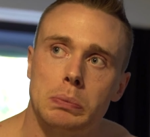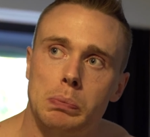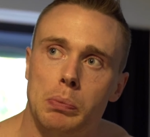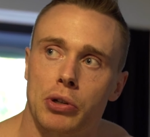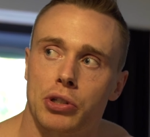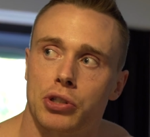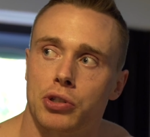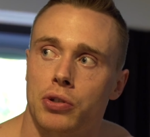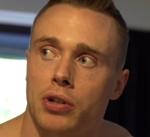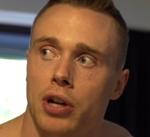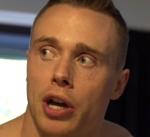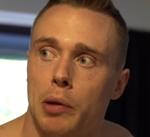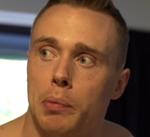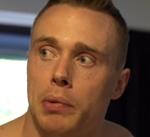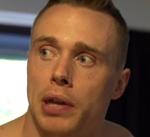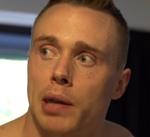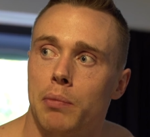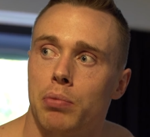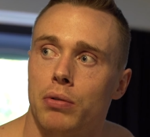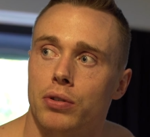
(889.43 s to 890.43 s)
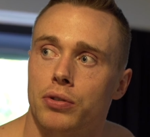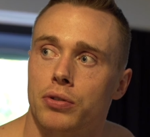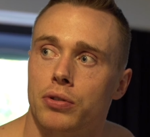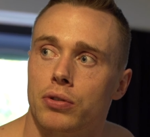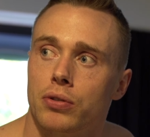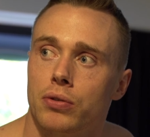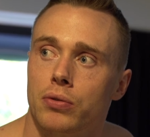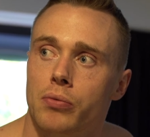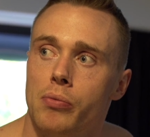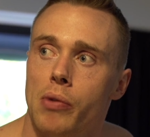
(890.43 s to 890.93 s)
But you've got to be able
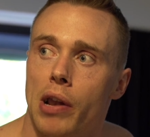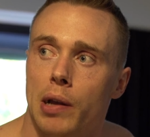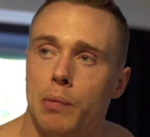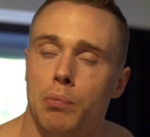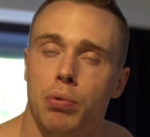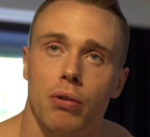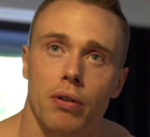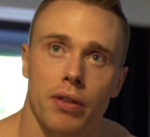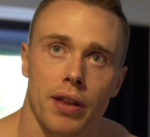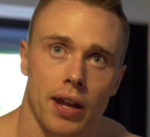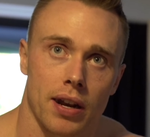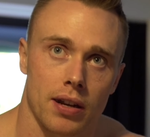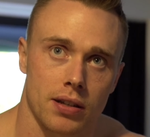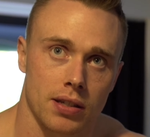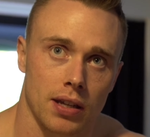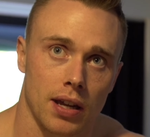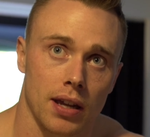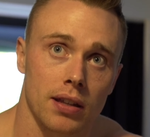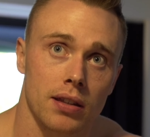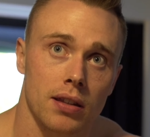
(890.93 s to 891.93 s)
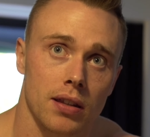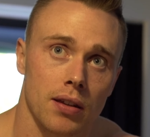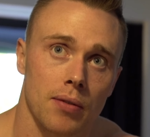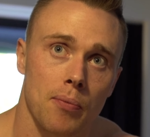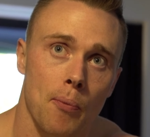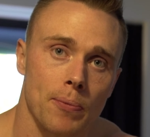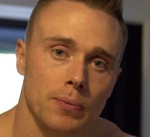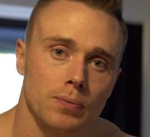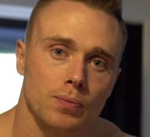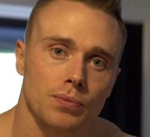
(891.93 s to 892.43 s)
to like pull that aside
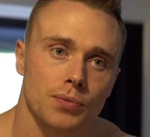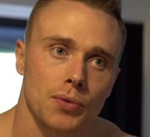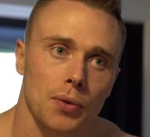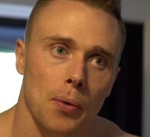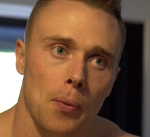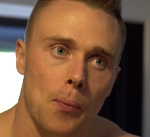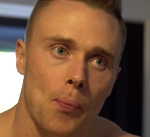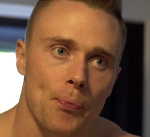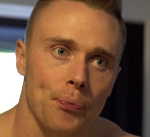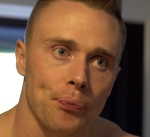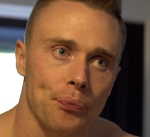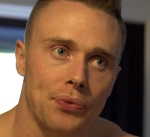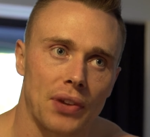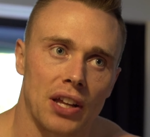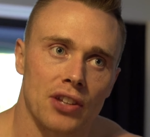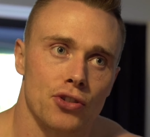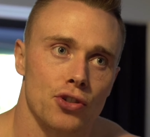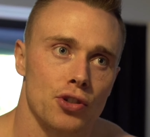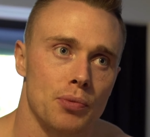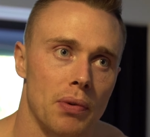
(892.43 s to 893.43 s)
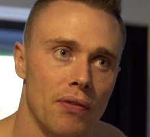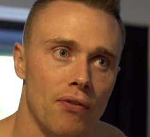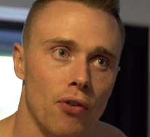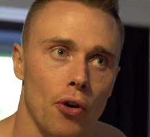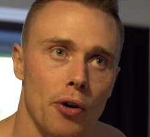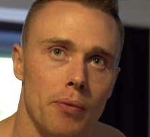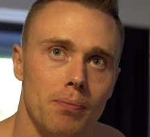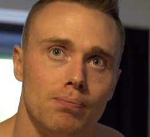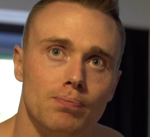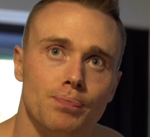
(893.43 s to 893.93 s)
and just
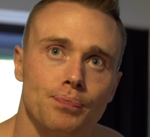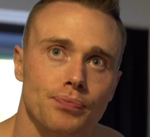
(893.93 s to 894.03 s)
perform.